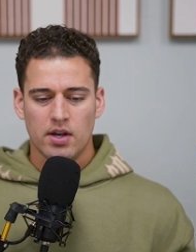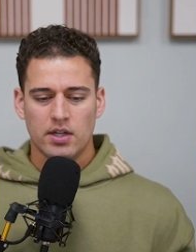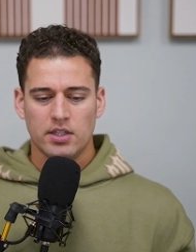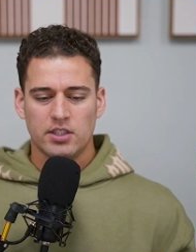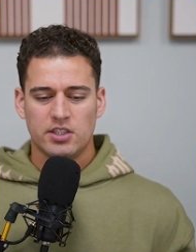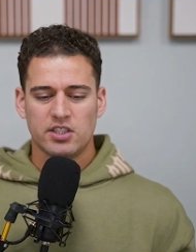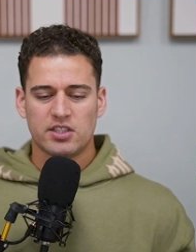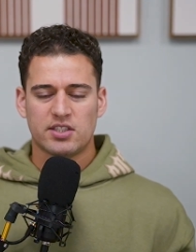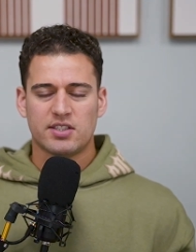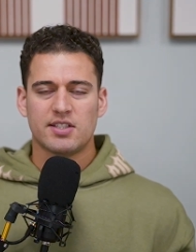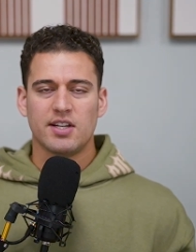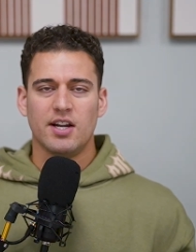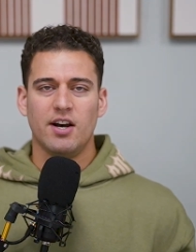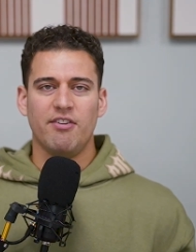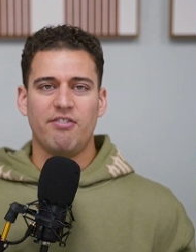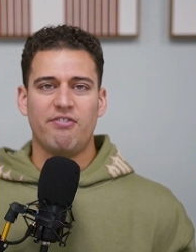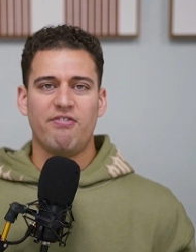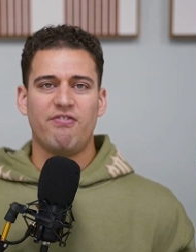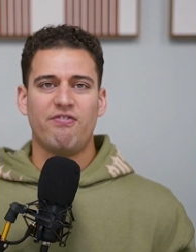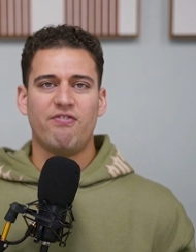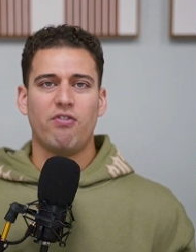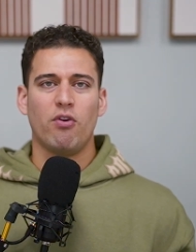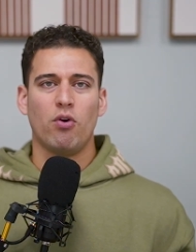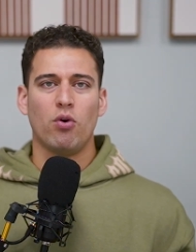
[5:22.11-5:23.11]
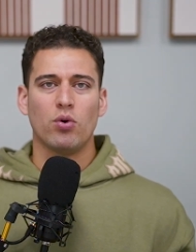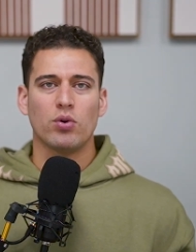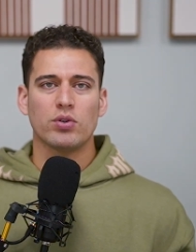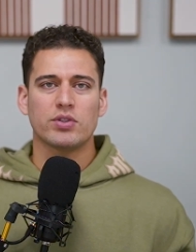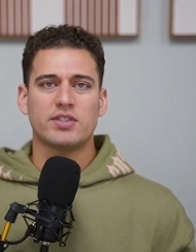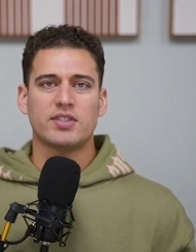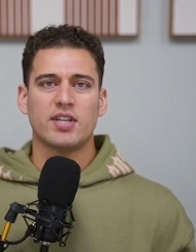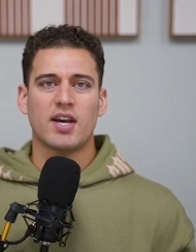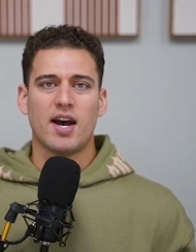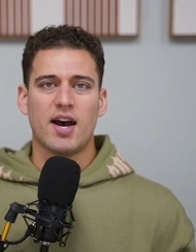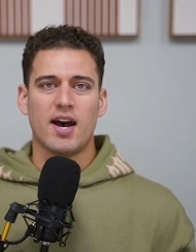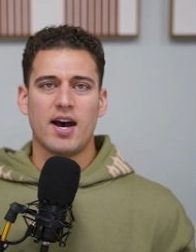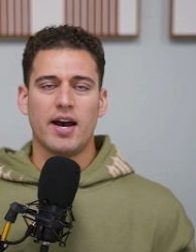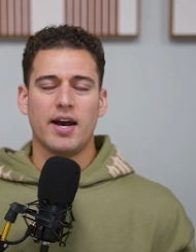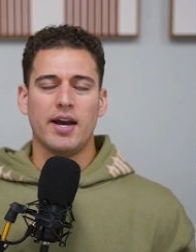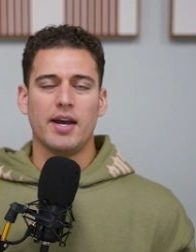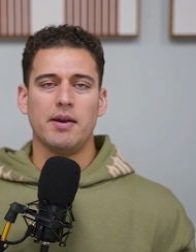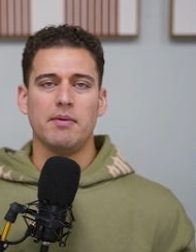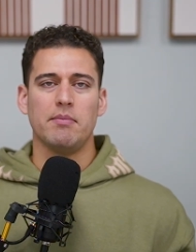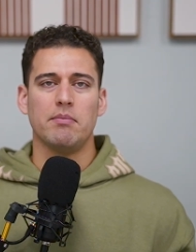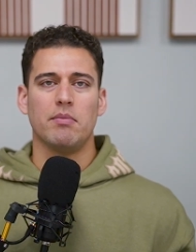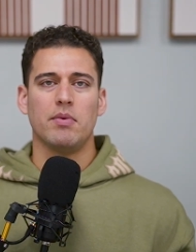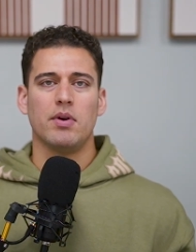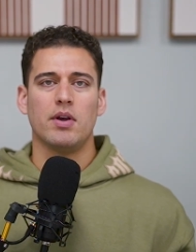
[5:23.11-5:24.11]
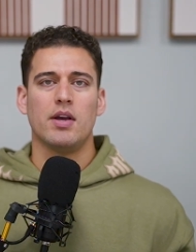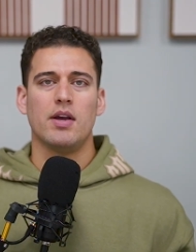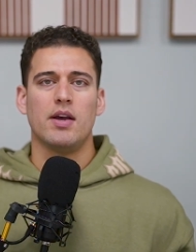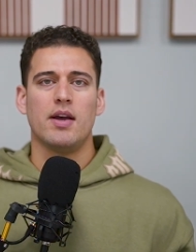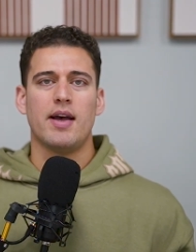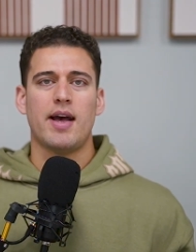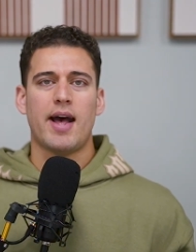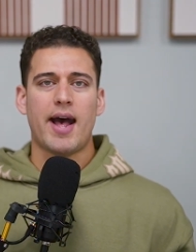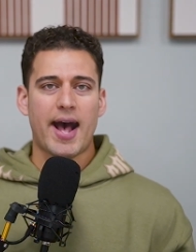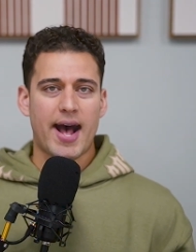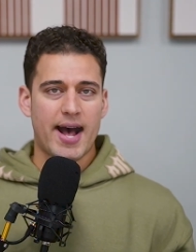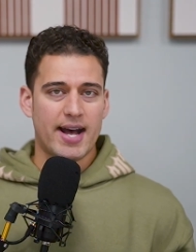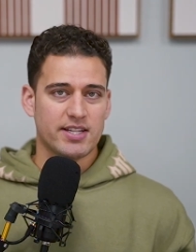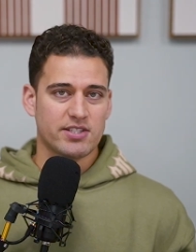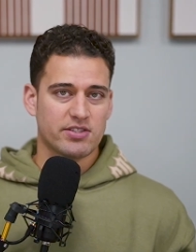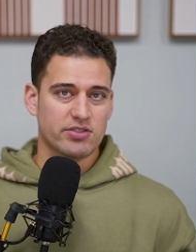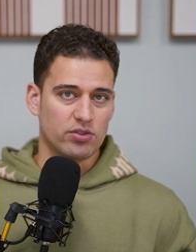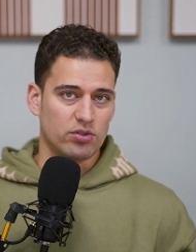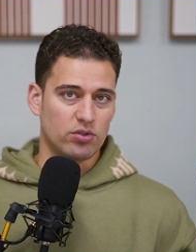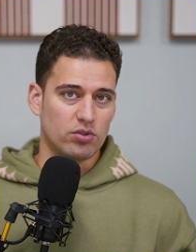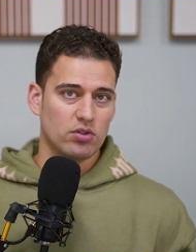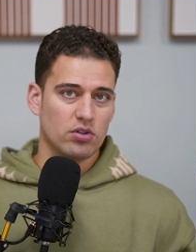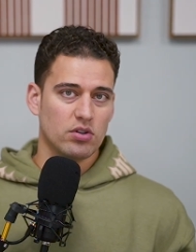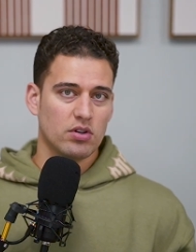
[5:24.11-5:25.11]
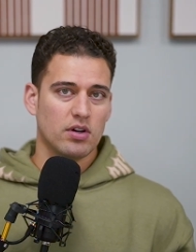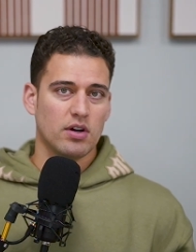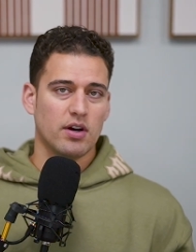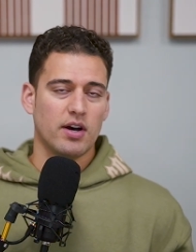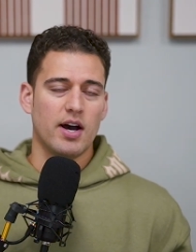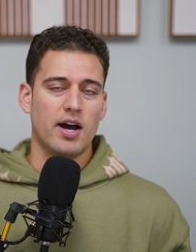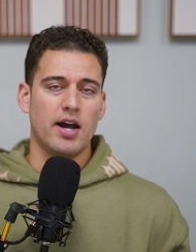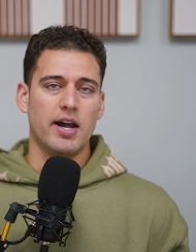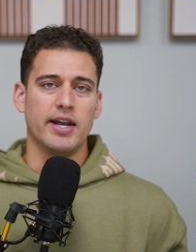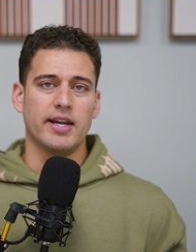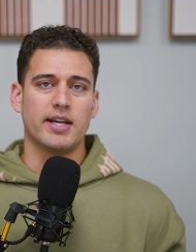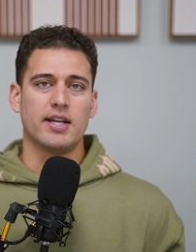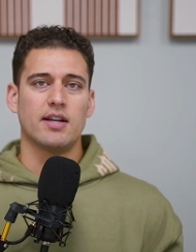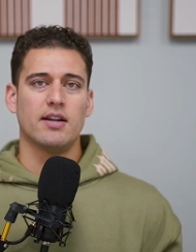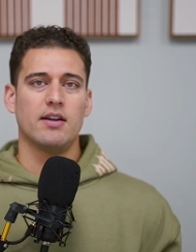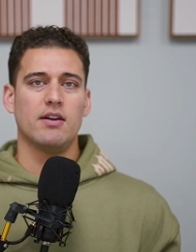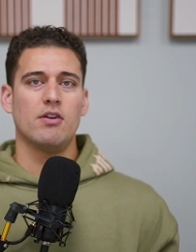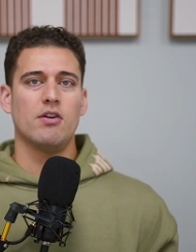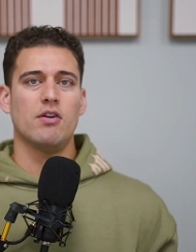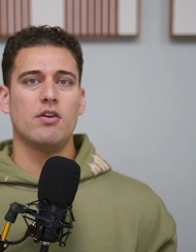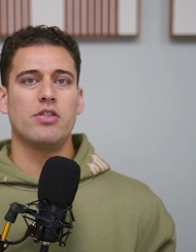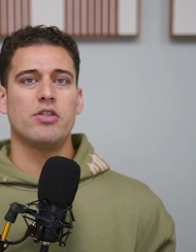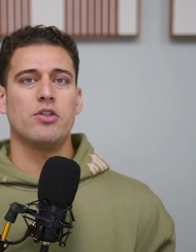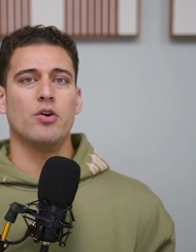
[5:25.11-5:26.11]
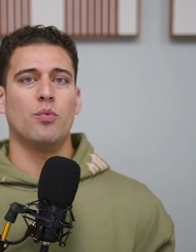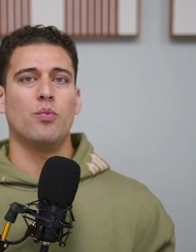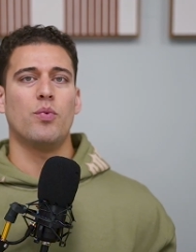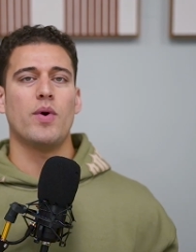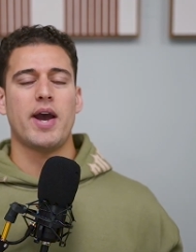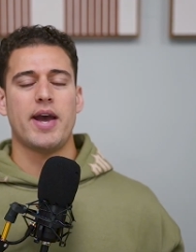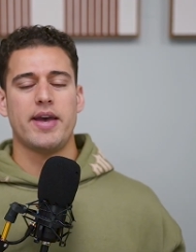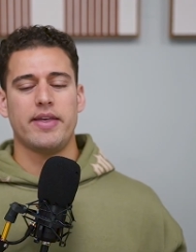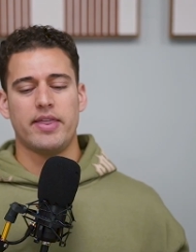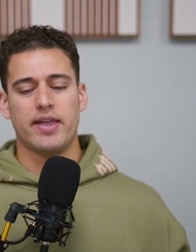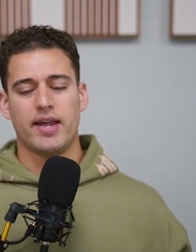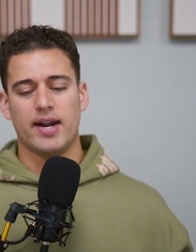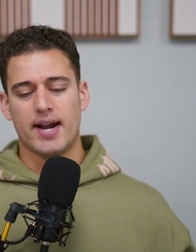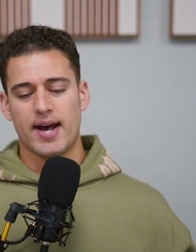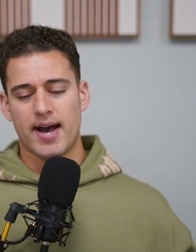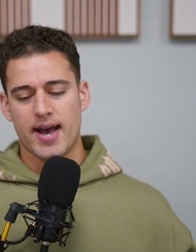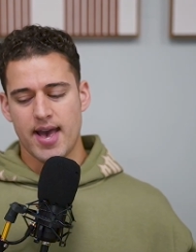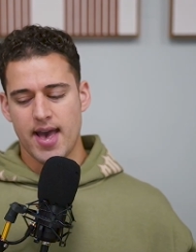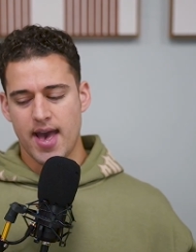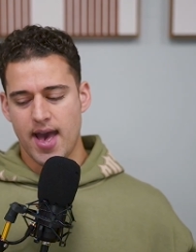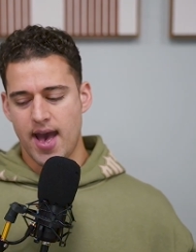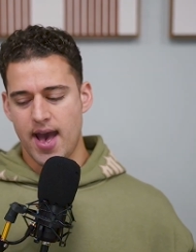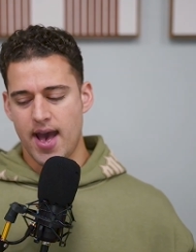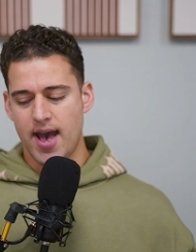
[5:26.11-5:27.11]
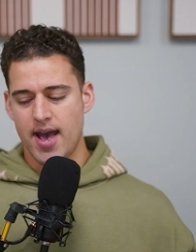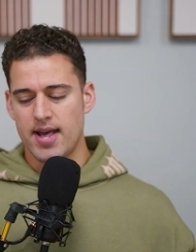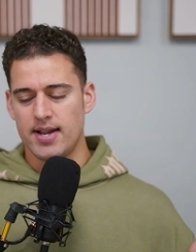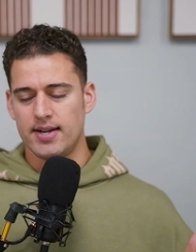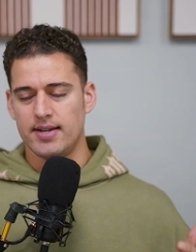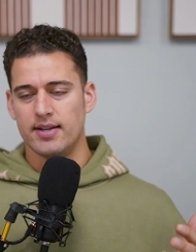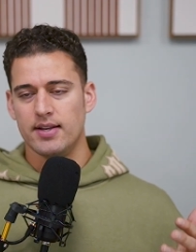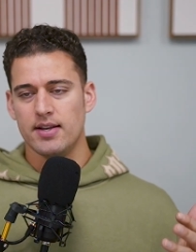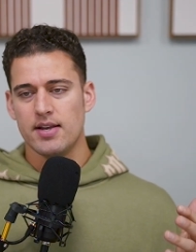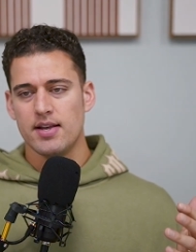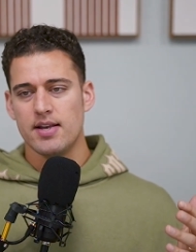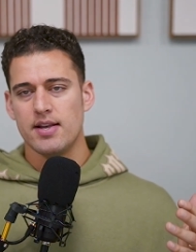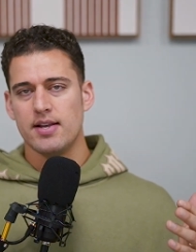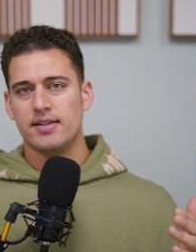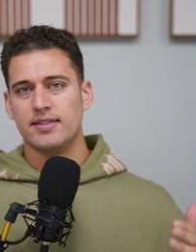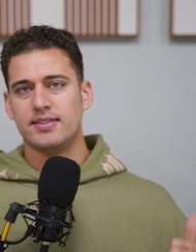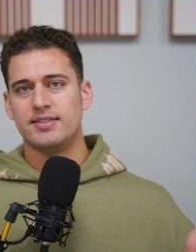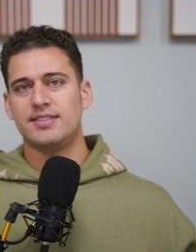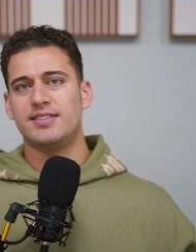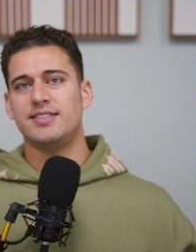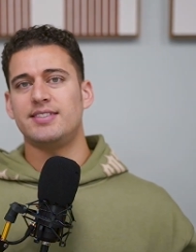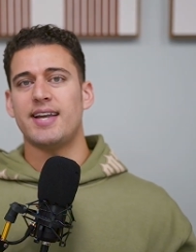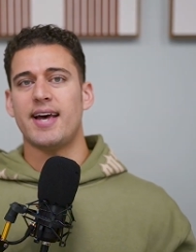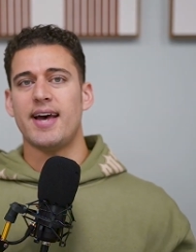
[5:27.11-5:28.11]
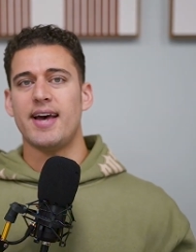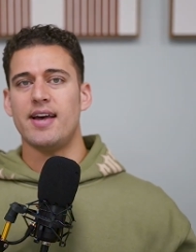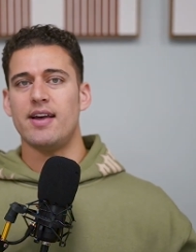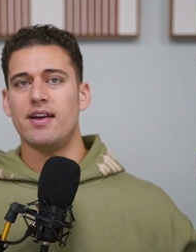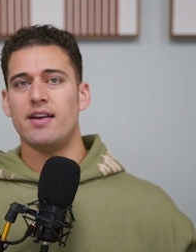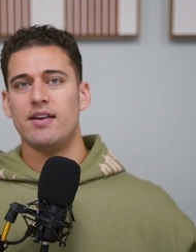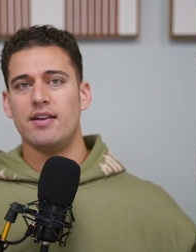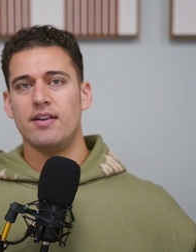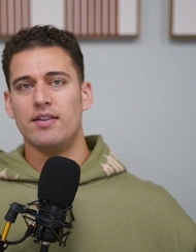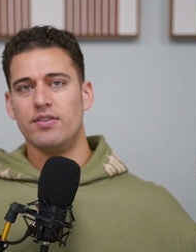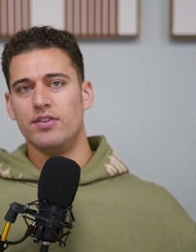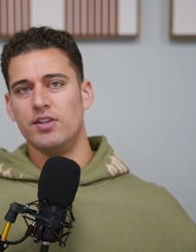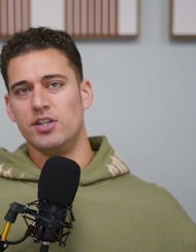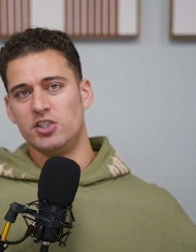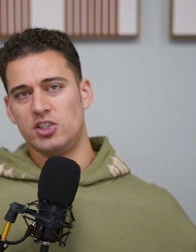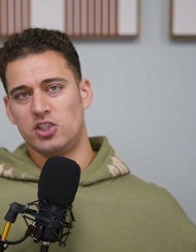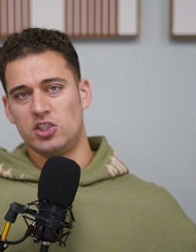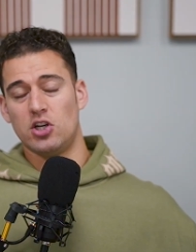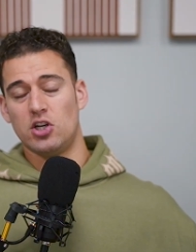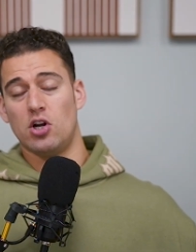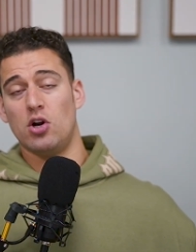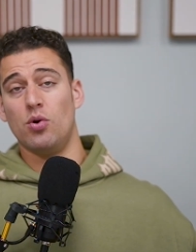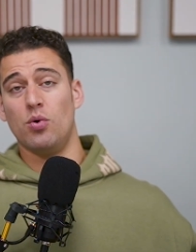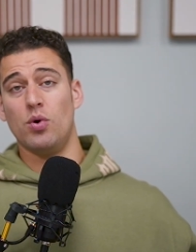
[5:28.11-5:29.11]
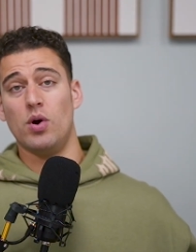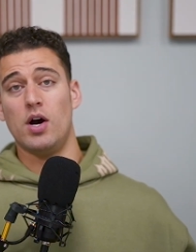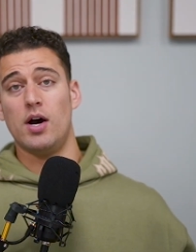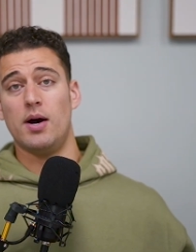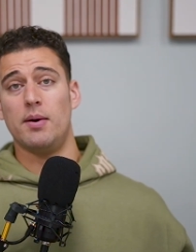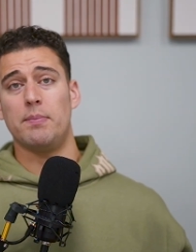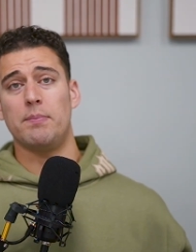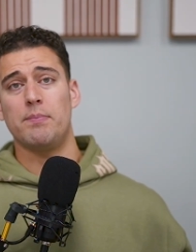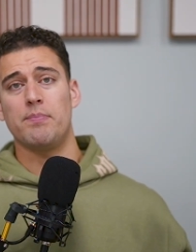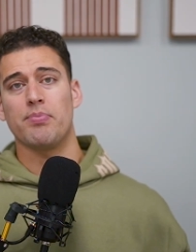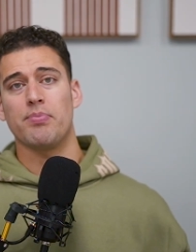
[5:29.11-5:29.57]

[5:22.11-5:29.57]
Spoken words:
just a full-time hassle, like the way that I had set the show up.